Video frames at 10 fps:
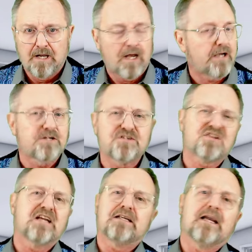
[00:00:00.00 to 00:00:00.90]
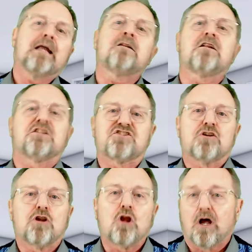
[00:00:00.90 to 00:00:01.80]
I could cite endless
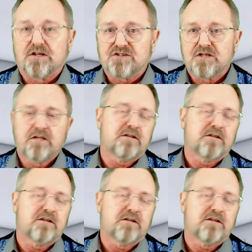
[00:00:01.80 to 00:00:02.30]
laws